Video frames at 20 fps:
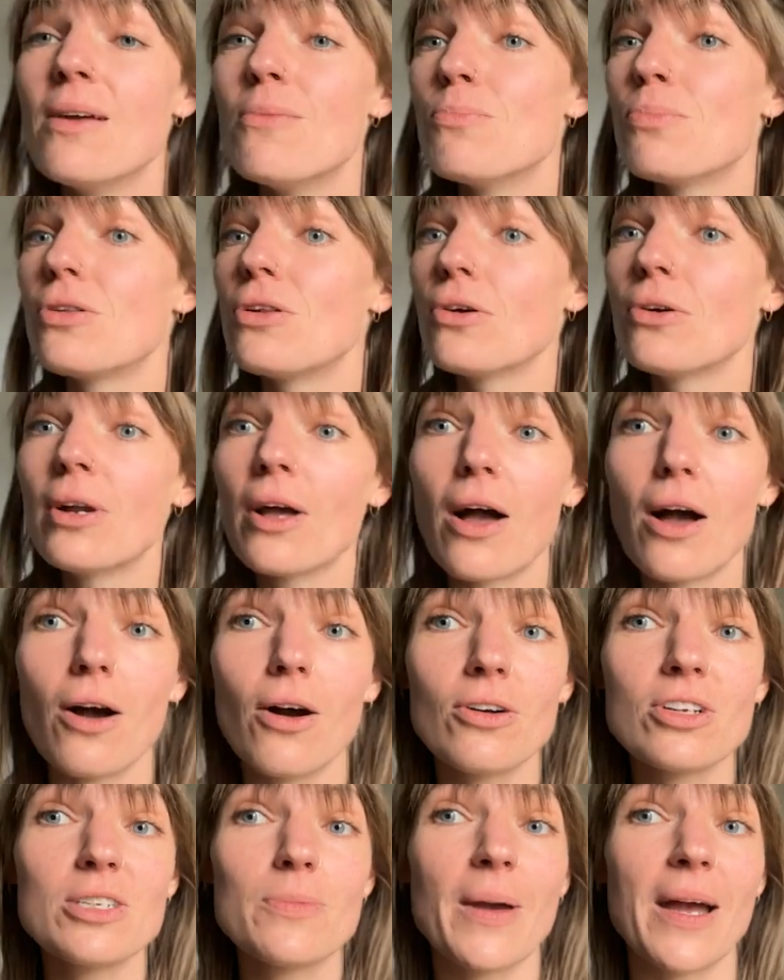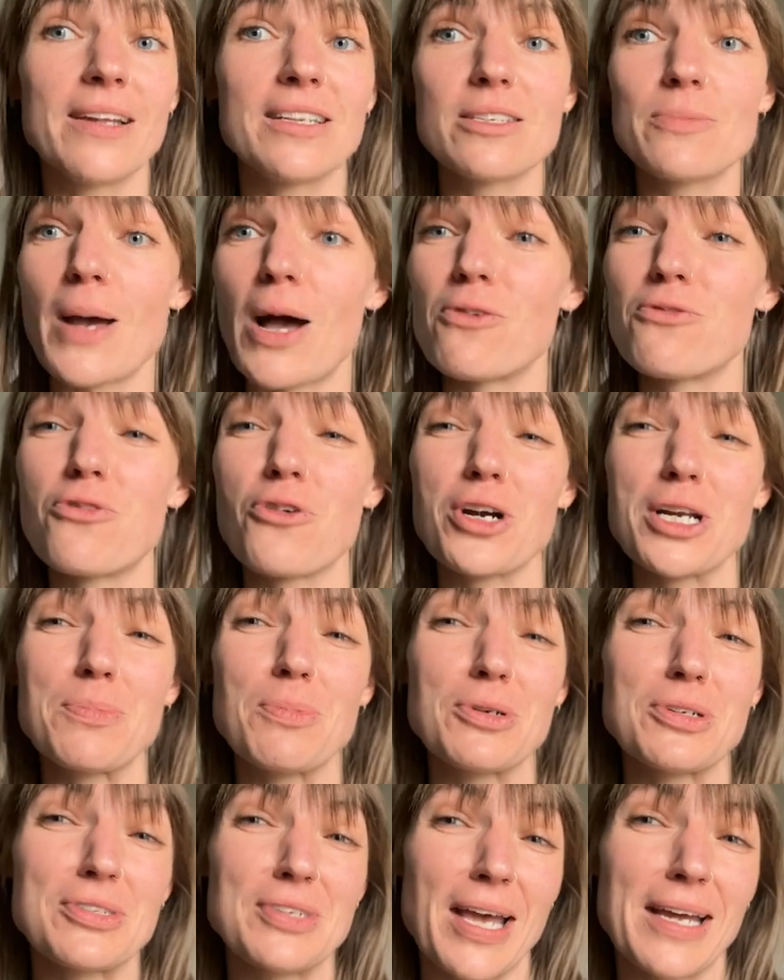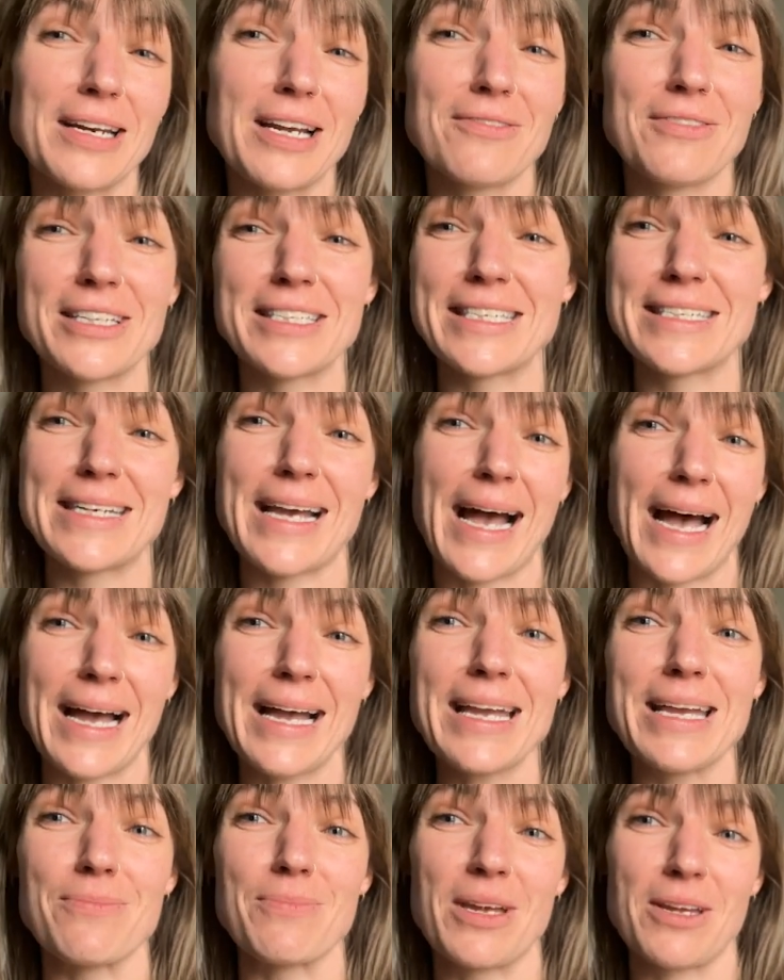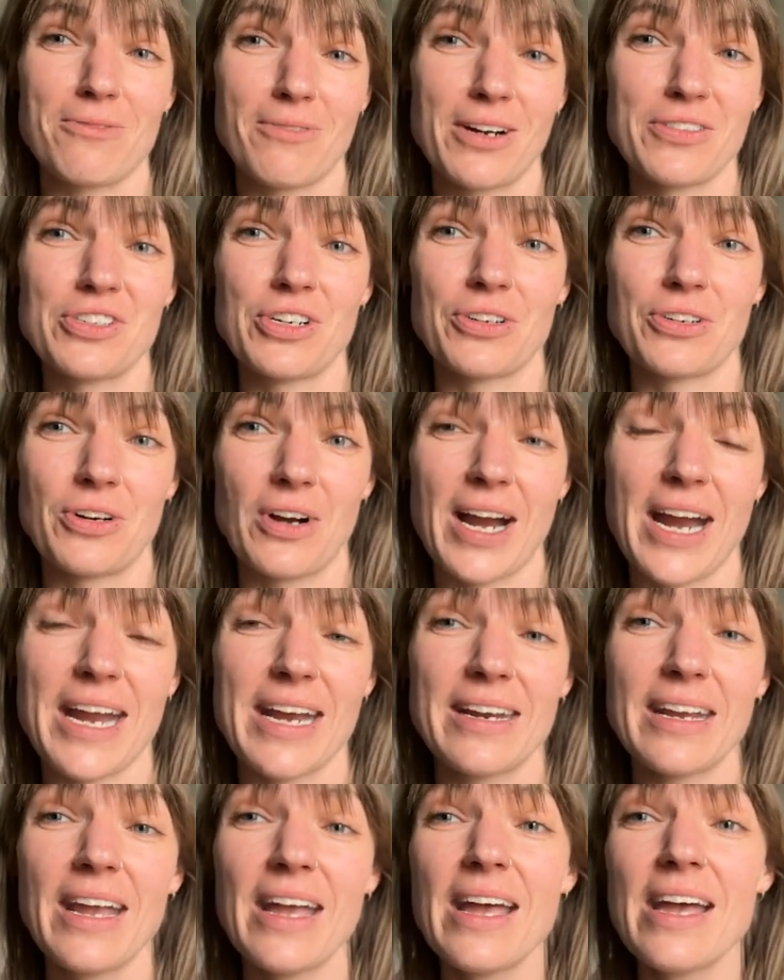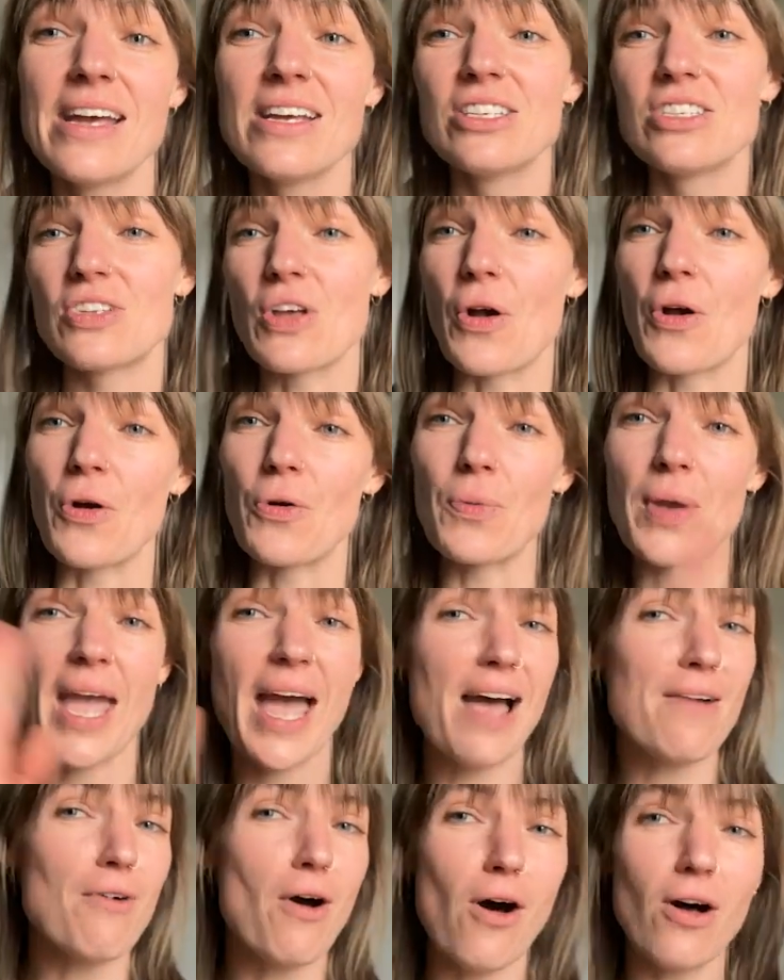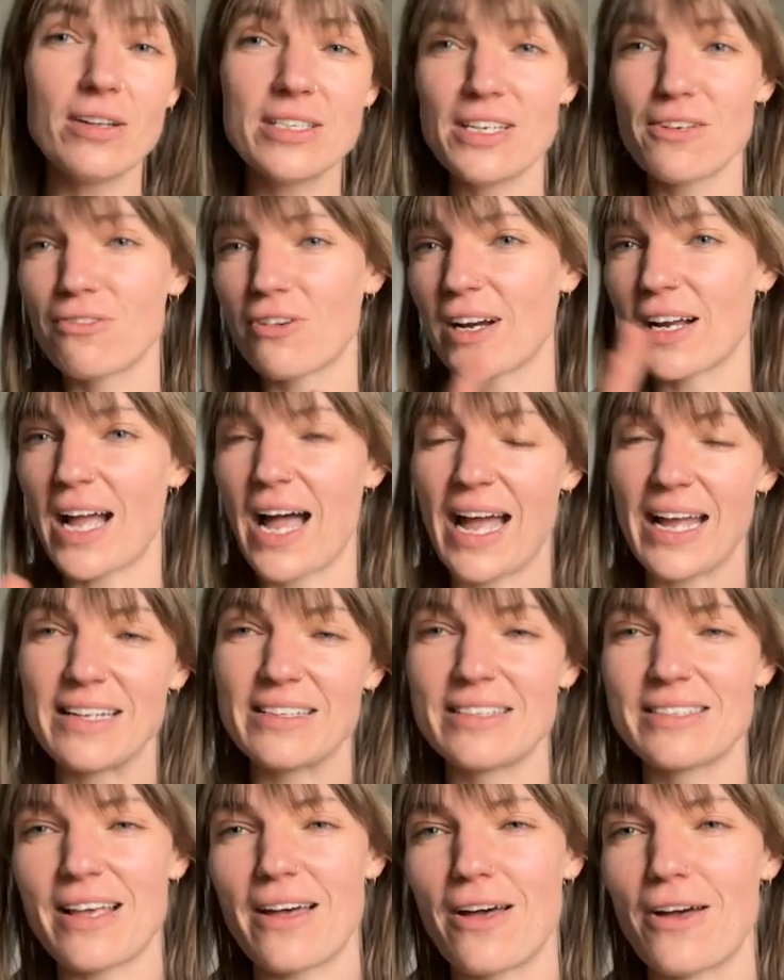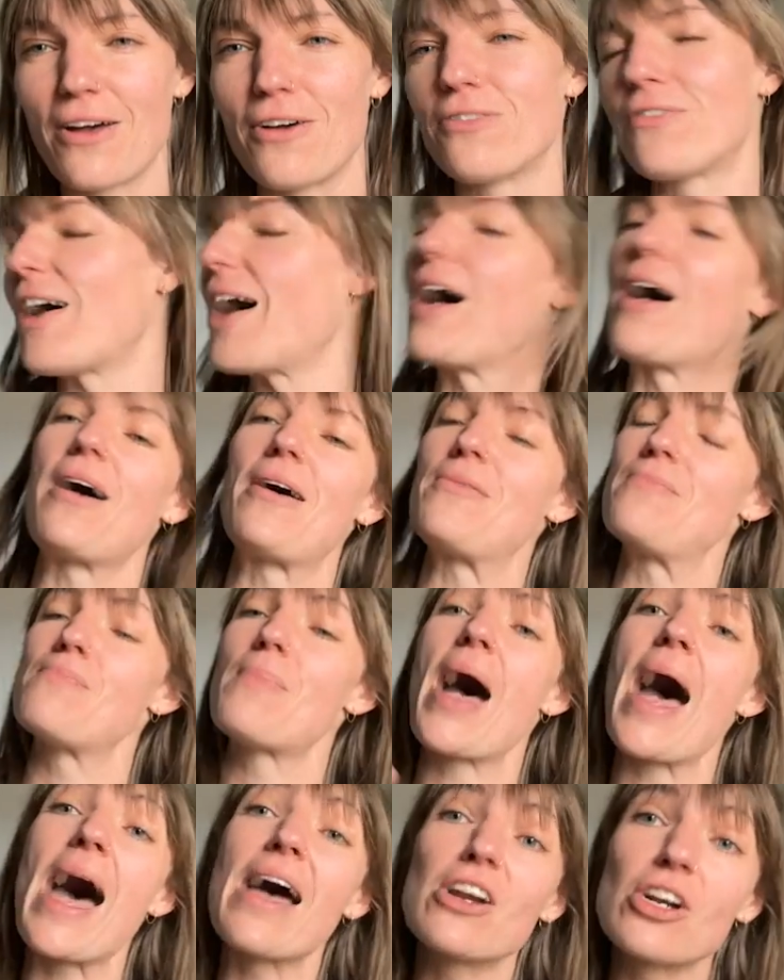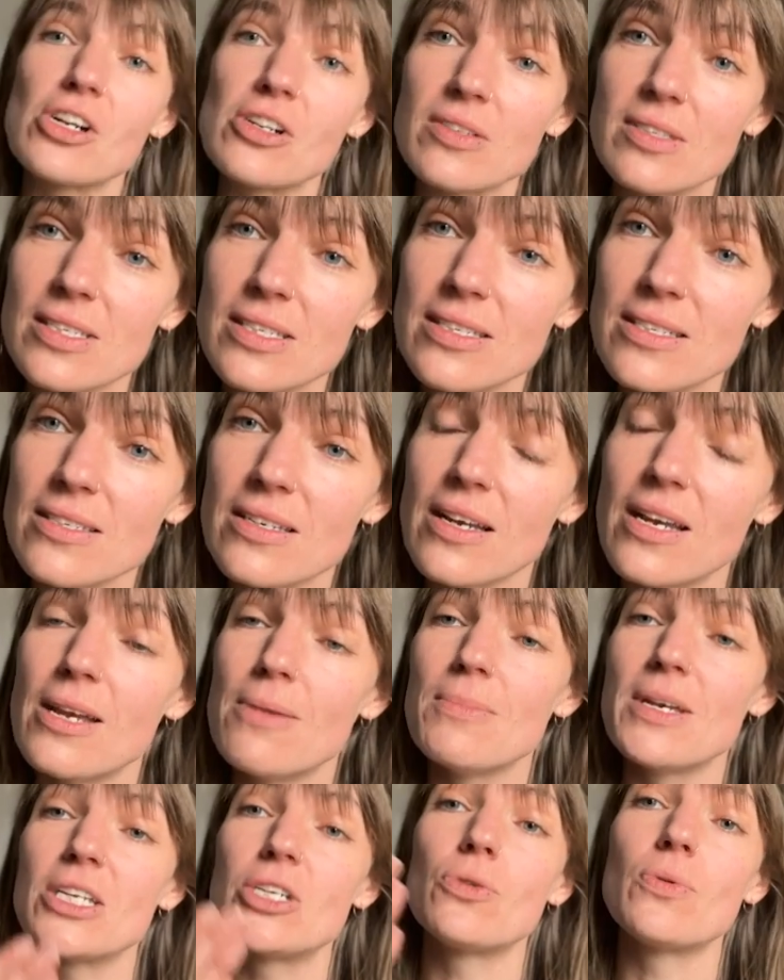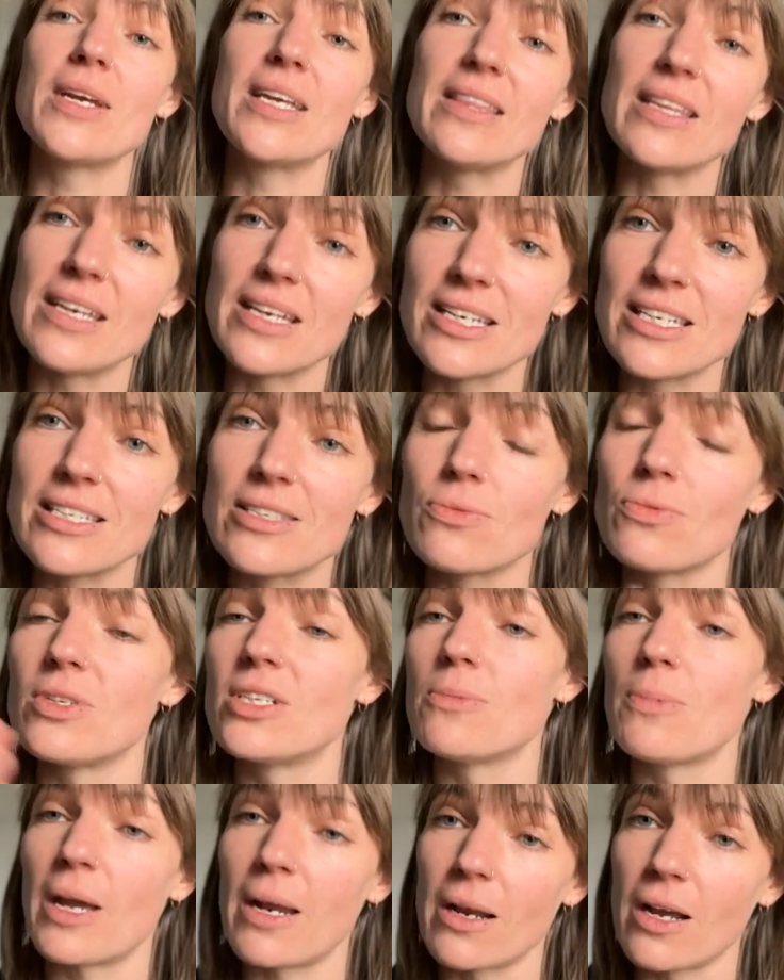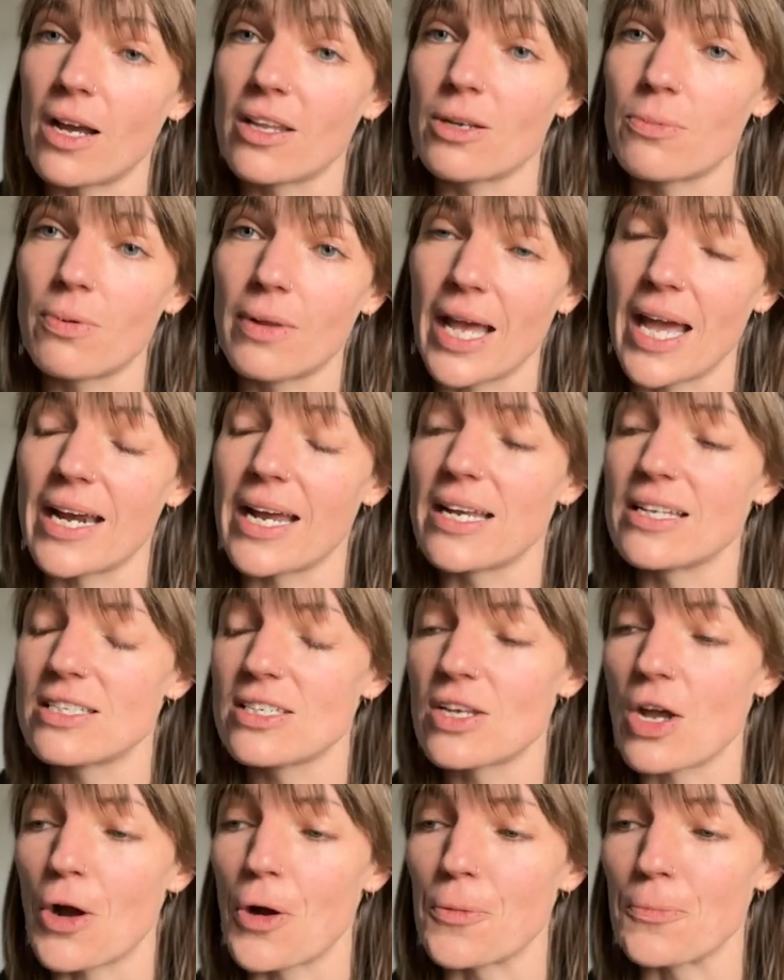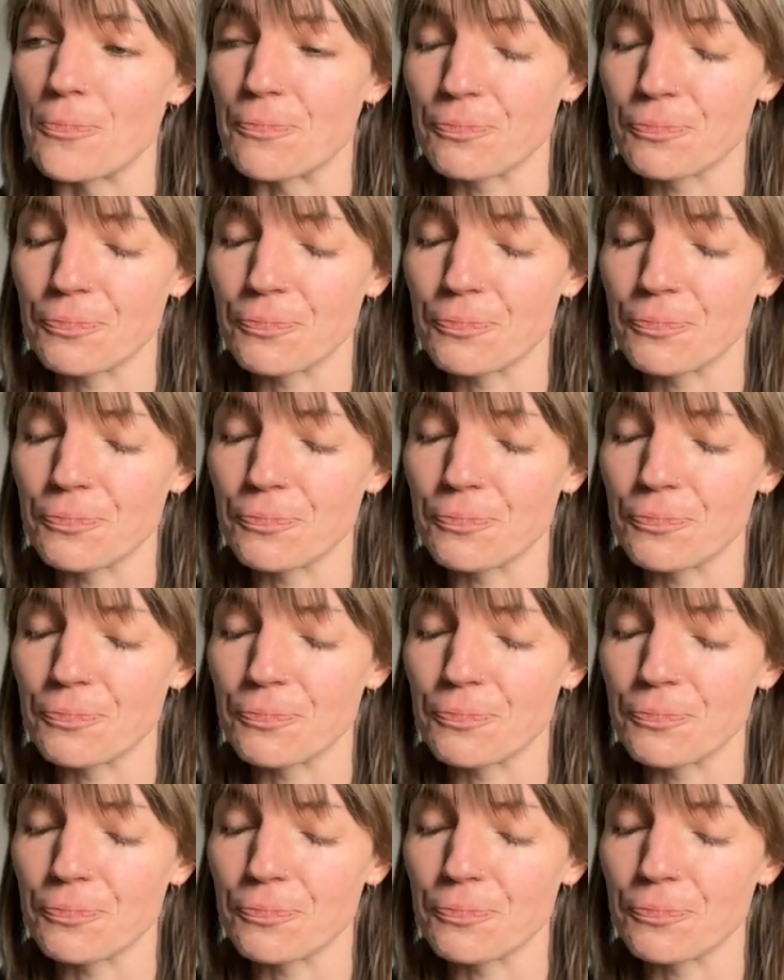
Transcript: Pluto spends about 40% of its time in retrograde. So we have all different kinds of patterns between these depending on the planet. So